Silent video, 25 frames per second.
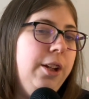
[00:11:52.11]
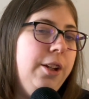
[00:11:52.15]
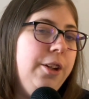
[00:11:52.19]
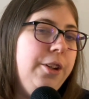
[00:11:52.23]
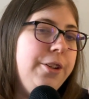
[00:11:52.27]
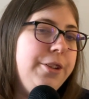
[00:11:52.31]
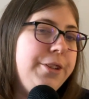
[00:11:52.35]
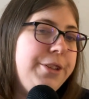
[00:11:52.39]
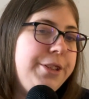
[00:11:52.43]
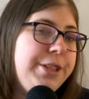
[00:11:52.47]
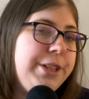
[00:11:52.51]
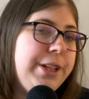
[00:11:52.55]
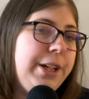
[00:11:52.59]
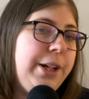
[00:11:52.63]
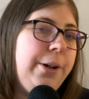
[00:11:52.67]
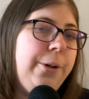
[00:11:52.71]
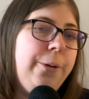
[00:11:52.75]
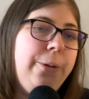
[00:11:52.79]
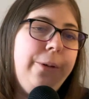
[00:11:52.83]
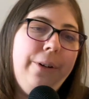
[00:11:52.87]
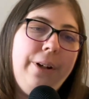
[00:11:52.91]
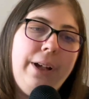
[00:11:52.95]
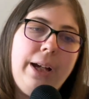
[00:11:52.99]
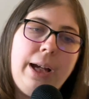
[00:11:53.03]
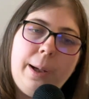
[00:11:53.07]

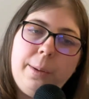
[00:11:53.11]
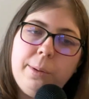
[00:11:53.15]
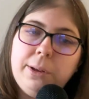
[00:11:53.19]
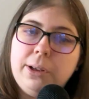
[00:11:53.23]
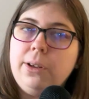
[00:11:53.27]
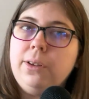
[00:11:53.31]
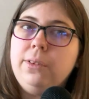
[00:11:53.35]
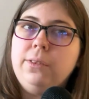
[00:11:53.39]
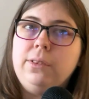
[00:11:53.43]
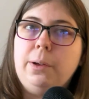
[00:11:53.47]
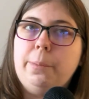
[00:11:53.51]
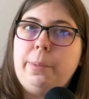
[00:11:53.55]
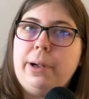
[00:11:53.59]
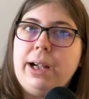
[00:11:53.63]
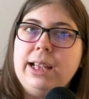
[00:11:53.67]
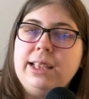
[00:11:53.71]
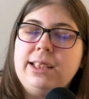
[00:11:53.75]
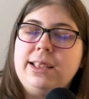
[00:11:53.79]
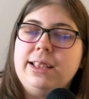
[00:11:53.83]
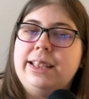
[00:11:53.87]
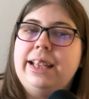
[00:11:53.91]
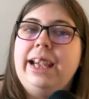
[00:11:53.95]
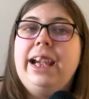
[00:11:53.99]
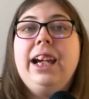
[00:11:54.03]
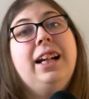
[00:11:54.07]
So I'm going
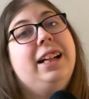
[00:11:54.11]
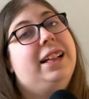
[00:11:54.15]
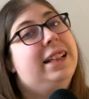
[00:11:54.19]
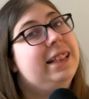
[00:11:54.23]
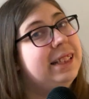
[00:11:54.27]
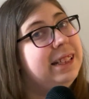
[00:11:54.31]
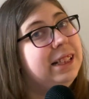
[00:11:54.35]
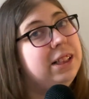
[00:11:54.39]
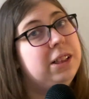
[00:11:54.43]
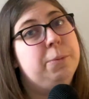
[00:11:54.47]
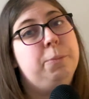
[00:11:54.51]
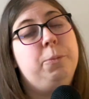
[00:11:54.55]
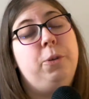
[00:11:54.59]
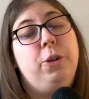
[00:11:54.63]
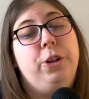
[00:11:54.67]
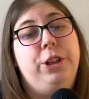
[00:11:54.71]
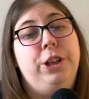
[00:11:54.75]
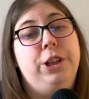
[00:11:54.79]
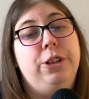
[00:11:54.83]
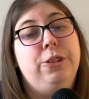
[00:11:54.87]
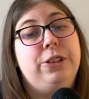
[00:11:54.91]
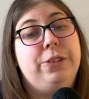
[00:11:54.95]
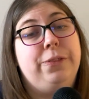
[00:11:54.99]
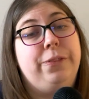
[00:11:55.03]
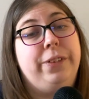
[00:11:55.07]
Rapunzel's hair because there's more
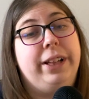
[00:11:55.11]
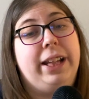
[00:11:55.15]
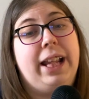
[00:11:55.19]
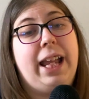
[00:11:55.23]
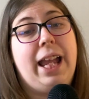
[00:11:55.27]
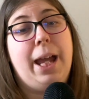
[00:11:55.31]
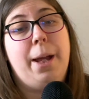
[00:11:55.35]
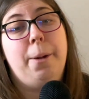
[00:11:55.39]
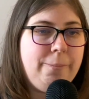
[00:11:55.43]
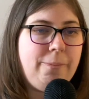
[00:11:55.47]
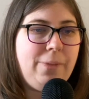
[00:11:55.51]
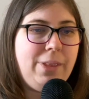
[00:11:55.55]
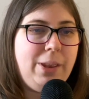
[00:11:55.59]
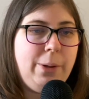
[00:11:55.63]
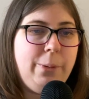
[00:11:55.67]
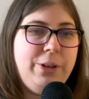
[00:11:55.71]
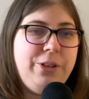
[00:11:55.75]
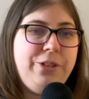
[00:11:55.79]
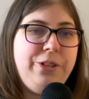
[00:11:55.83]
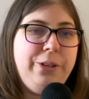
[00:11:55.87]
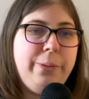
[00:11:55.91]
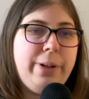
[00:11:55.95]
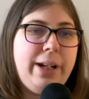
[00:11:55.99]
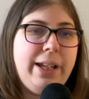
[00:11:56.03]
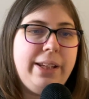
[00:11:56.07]
use for that.
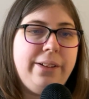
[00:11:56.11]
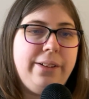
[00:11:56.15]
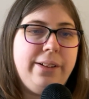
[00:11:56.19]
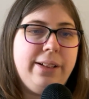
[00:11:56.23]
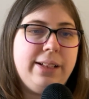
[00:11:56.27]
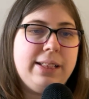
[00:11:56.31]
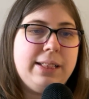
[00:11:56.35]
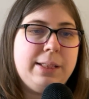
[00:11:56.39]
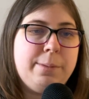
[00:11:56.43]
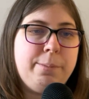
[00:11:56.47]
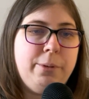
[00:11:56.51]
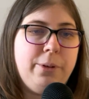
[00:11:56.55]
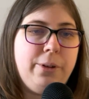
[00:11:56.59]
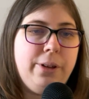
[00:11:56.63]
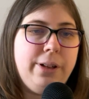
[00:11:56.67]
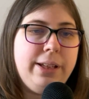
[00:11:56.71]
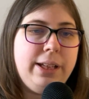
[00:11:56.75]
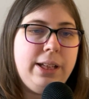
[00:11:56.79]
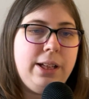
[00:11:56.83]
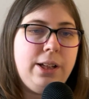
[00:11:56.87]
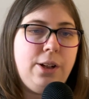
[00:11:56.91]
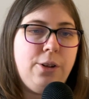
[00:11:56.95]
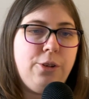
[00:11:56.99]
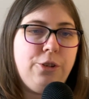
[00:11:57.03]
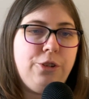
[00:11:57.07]
Would you rather explore
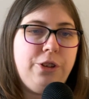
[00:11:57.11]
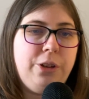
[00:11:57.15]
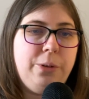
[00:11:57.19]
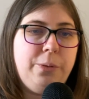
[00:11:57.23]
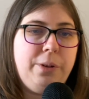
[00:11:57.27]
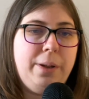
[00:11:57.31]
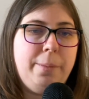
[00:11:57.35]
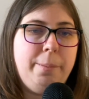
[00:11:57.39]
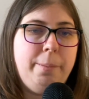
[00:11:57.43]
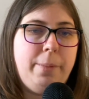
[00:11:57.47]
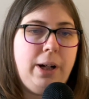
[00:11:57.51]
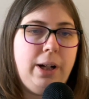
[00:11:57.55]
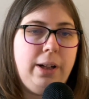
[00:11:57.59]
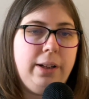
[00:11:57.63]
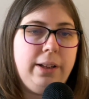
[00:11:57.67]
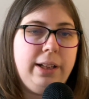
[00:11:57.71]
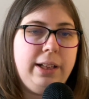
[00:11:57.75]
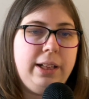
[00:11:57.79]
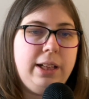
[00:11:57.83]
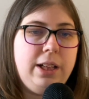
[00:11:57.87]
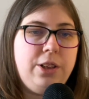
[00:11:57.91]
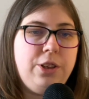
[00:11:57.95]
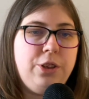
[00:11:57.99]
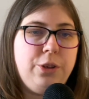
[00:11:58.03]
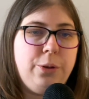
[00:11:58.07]
the ocean with
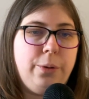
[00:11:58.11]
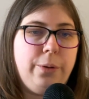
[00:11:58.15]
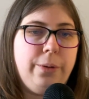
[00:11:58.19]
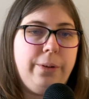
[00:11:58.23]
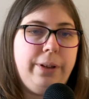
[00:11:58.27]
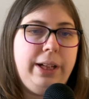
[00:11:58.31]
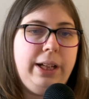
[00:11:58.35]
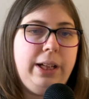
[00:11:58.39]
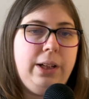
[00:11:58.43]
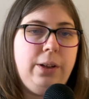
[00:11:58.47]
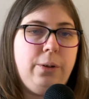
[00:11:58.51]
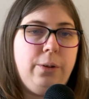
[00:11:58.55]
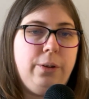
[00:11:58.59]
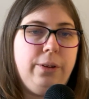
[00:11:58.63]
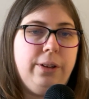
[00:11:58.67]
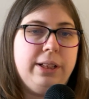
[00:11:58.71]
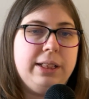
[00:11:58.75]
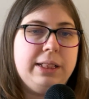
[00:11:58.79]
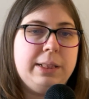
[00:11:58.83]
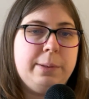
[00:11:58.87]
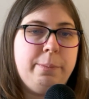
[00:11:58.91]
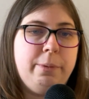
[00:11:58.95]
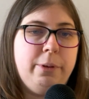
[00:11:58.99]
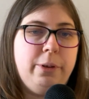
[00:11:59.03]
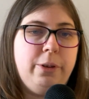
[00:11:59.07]
Marlin and Dory or
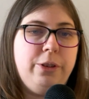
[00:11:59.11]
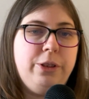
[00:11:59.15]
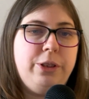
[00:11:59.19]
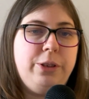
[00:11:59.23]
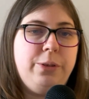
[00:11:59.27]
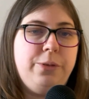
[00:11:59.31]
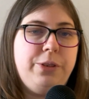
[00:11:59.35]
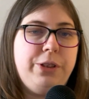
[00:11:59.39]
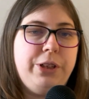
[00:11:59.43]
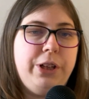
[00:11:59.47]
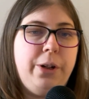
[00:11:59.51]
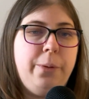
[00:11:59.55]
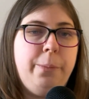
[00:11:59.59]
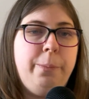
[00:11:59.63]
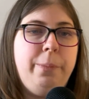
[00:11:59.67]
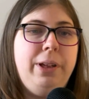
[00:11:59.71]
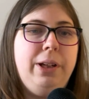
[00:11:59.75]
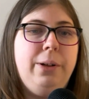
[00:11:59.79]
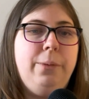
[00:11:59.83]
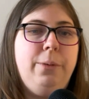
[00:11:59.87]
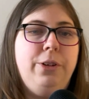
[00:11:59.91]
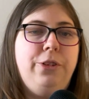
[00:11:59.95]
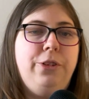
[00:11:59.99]
explore Zootopia with